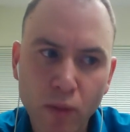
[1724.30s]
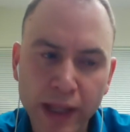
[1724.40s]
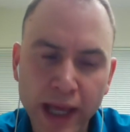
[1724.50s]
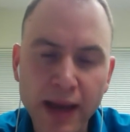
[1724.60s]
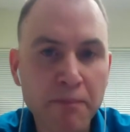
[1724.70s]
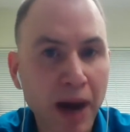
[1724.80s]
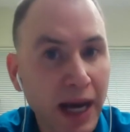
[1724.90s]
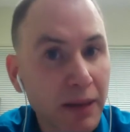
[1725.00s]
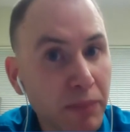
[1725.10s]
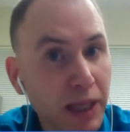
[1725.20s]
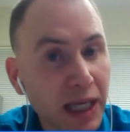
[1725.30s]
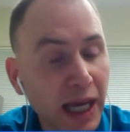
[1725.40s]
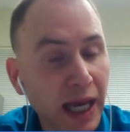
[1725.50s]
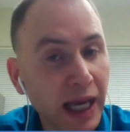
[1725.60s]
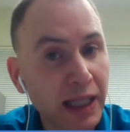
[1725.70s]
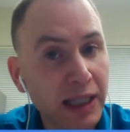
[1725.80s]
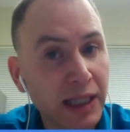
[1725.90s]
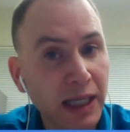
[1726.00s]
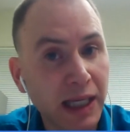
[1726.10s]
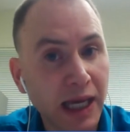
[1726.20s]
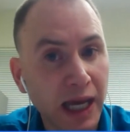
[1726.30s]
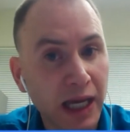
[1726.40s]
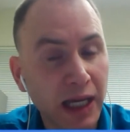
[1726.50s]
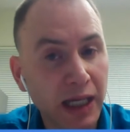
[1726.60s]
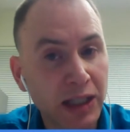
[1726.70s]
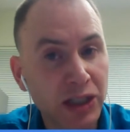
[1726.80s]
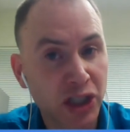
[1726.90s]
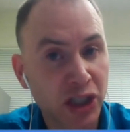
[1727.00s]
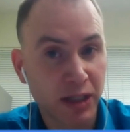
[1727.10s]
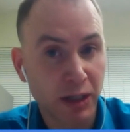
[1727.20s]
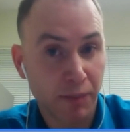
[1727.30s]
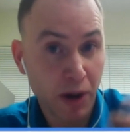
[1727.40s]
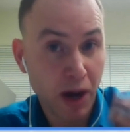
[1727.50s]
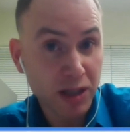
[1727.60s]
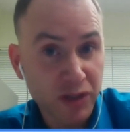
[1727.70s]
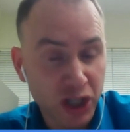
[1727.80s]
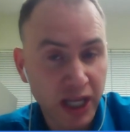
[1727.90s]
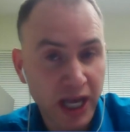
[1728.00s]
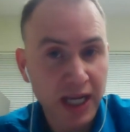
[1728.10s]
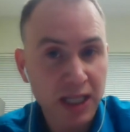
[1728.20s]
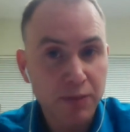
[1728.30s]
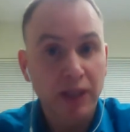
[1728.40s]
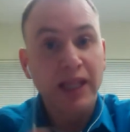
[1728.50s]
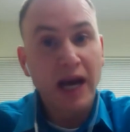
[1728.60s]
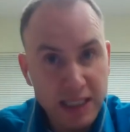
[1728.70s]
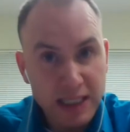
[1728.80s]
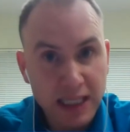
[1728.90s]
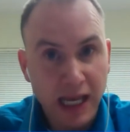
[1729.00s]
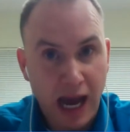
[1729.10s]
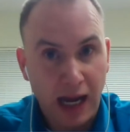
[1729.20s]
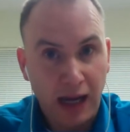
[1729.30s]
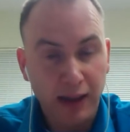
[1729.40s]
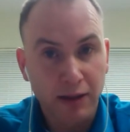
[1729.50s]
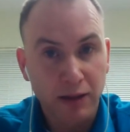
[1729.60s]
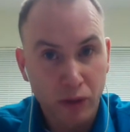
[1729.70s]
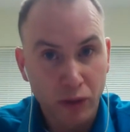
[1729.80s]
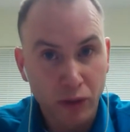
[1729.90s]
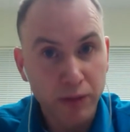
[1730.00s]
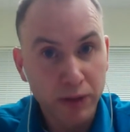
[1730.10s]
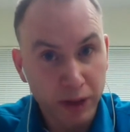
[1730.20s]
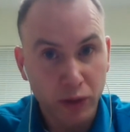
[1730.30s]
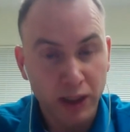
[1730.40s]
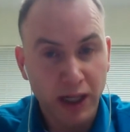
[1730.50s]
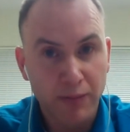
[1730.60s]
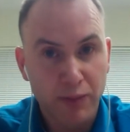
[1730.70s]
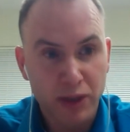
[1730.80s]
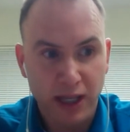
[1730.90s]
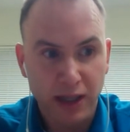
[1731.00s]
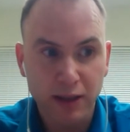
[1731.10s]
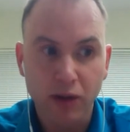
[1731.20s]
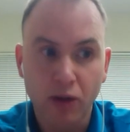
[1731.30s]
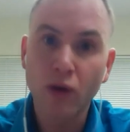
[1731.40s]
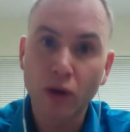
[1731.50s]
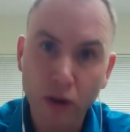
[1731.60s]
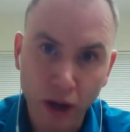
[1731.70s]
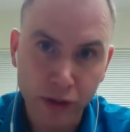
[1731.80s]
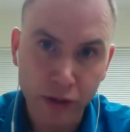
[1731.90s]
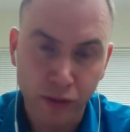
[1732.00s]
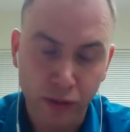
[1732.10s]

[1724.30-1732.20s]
might be in the positive genetics, but not the celiac group, the 29%, or other group.